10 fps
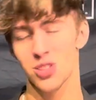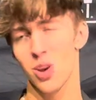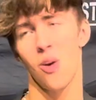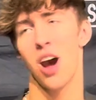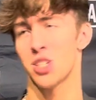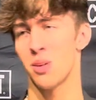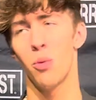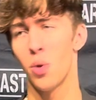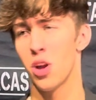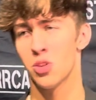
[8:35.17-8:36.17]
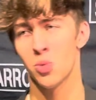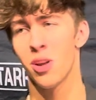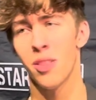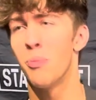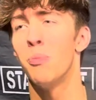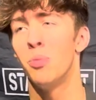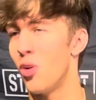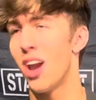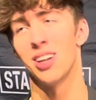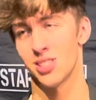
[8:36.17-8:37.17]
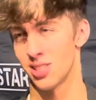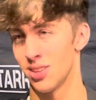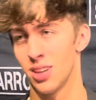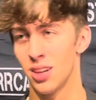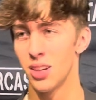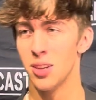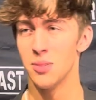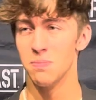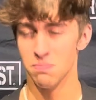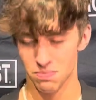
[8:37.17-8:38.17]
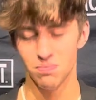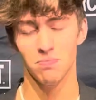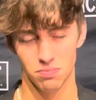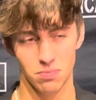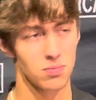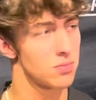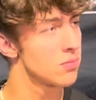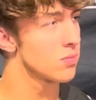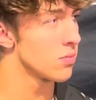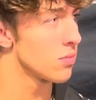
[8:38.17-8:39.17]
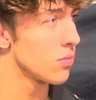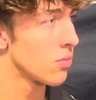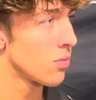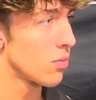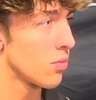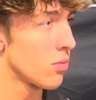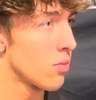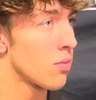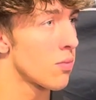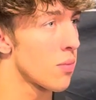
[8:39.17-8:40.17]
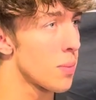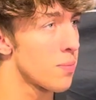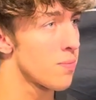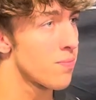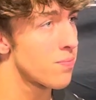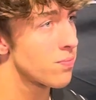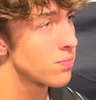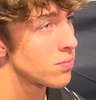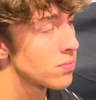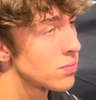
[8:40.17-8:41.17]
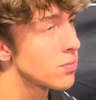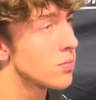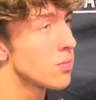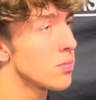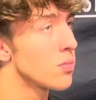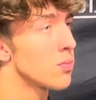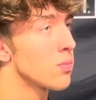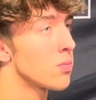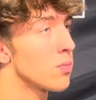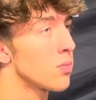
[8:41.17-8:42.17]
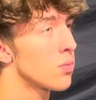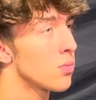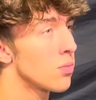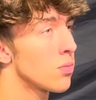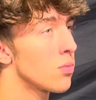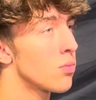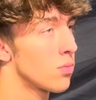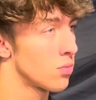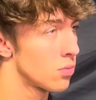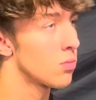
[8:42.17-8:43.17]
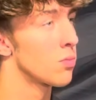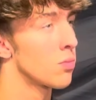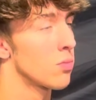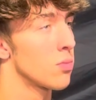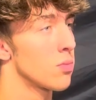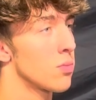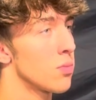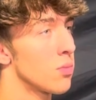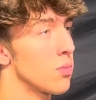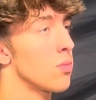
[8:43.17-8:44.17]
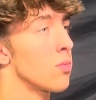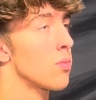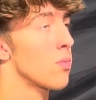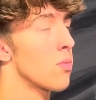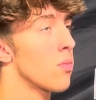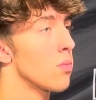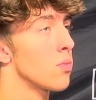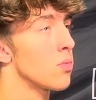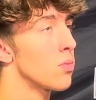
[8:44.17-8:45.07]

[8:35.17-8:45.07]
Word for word: I saw And Will's one of the greatest. Uh, one more, guys, for Nick. Uh, Nick, you were talking about uh, potentially doing Best of Super Juniors. Uh, are there any former